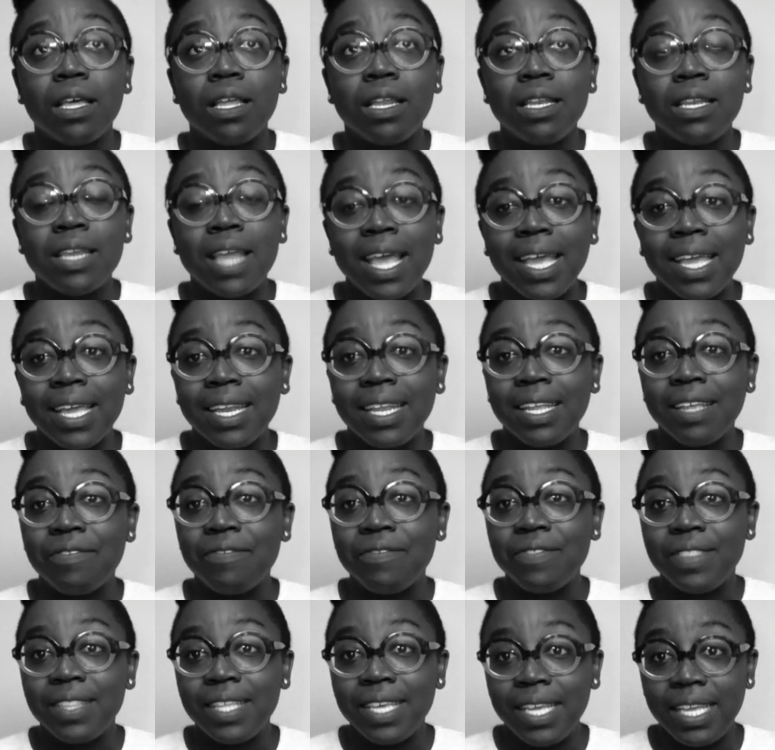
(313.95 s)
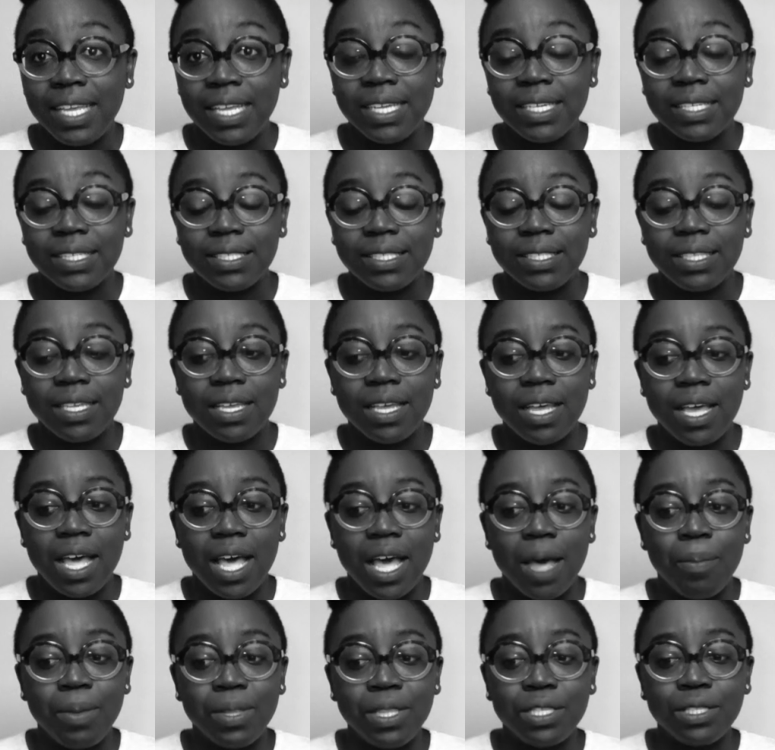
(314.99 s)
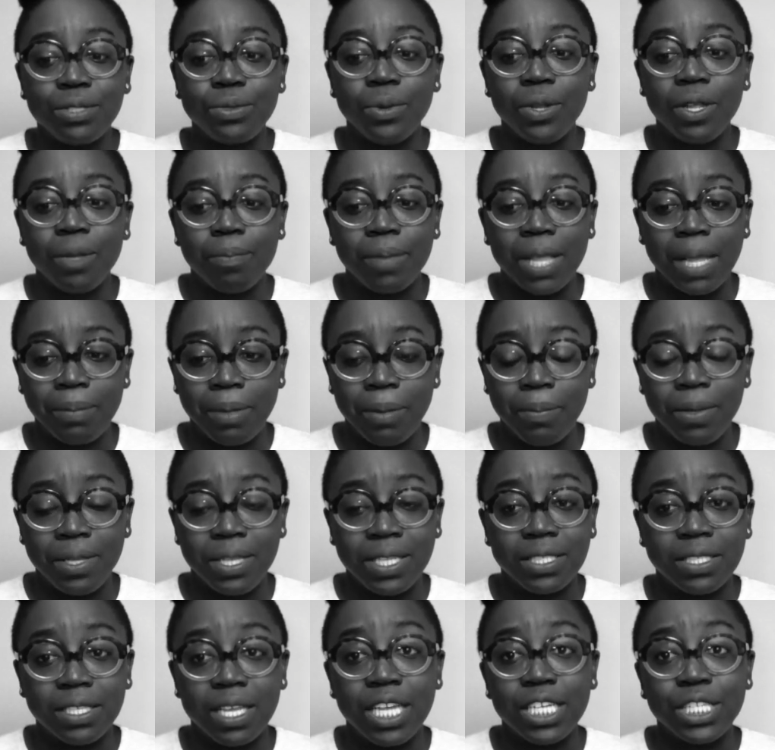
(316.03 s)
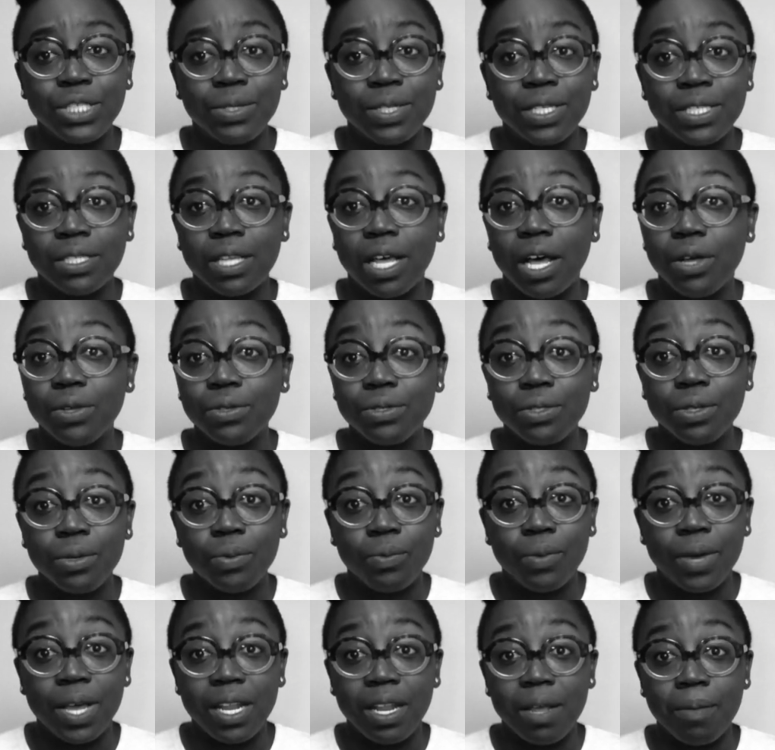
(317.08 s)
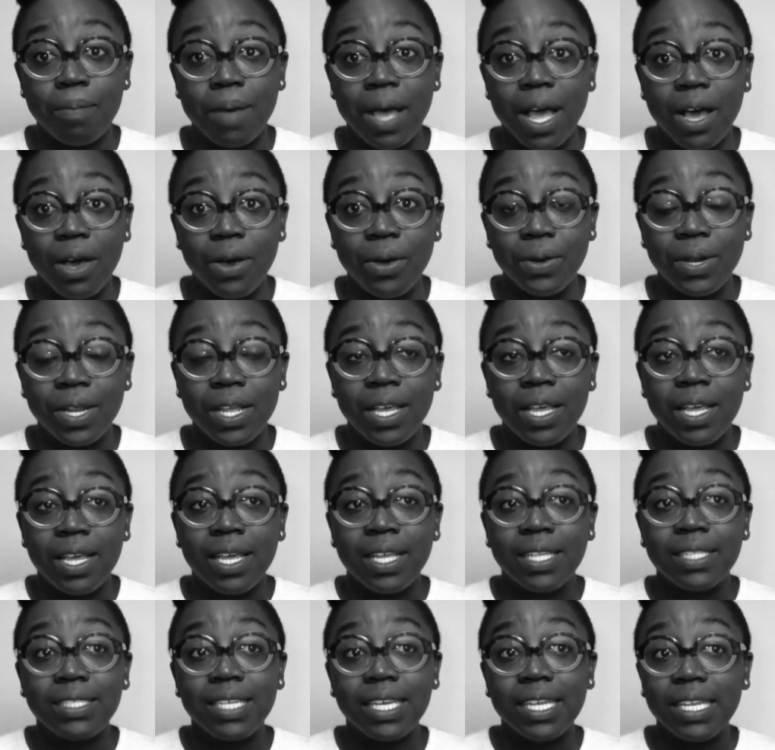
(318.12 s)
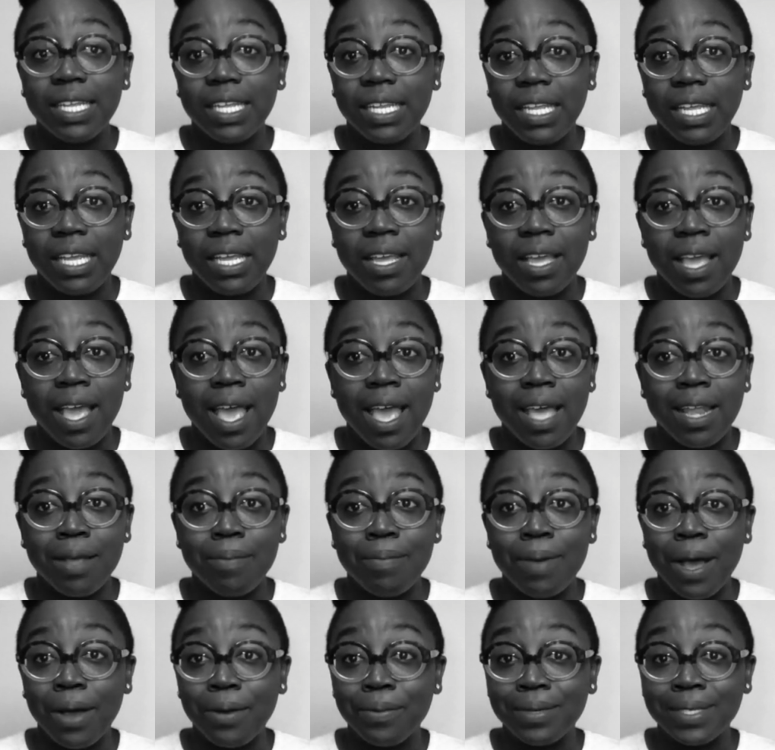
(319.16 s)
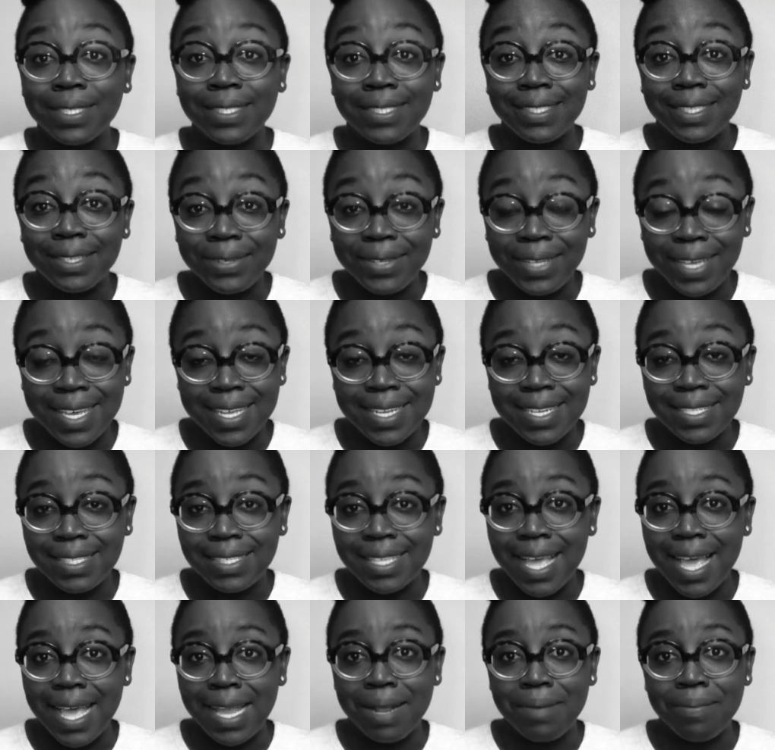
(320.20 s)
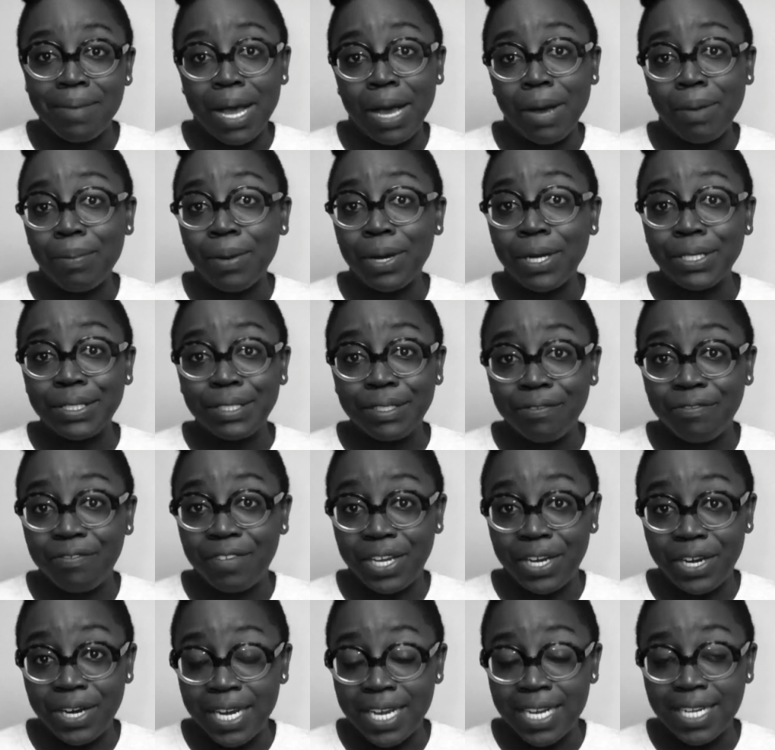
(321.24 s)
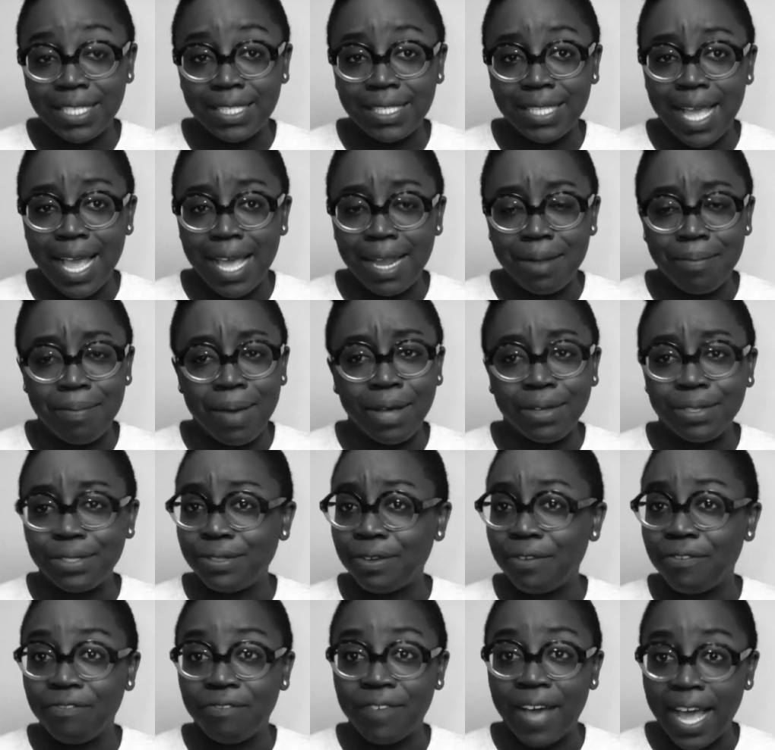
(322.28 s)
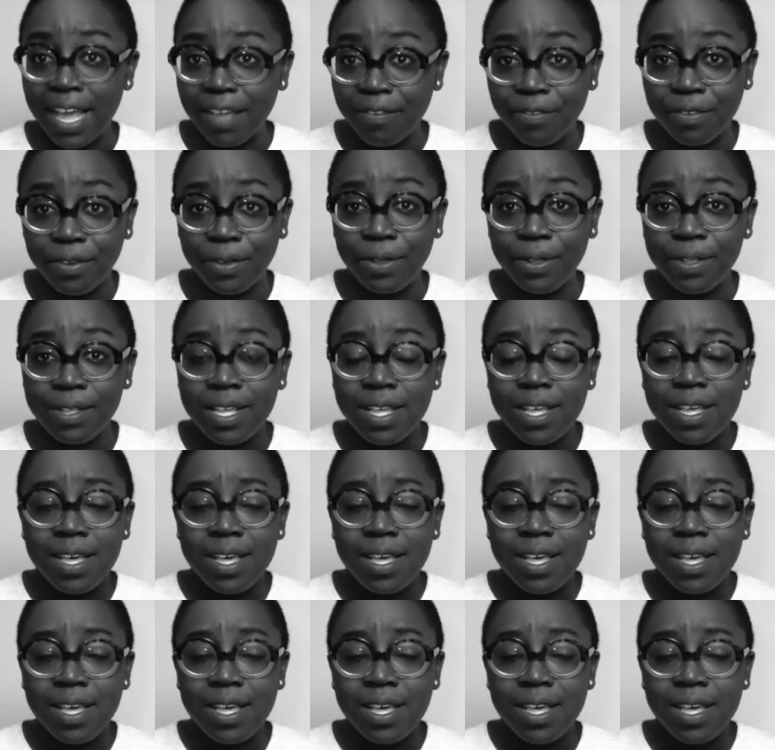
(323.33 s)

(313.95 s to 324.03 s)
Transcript: negative things. But the story of Black people in this country is also one about dignity and about resilience and about perseverance and about survival.